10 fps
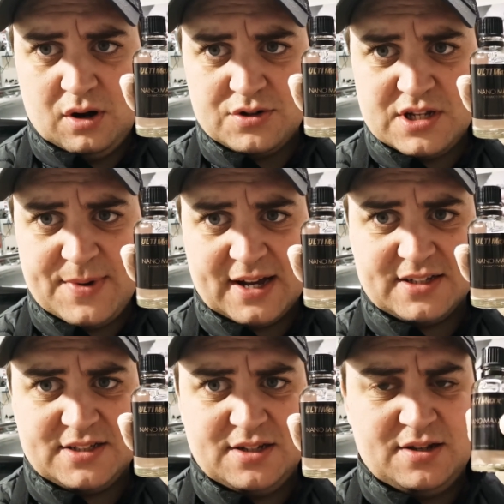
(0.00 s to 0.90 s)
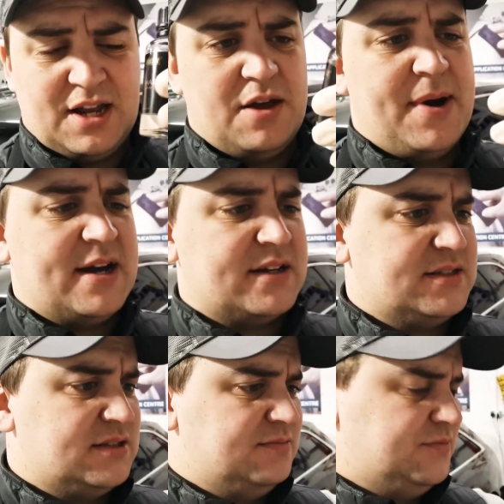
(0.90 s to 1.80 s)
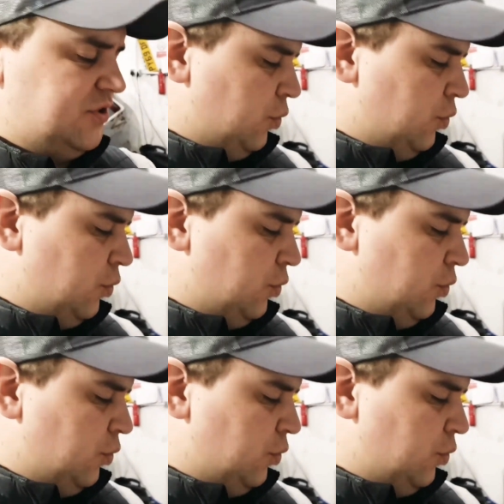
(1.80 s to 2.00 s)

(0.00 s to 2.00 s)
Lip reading: Ultimaxx Nanomaxx. It's a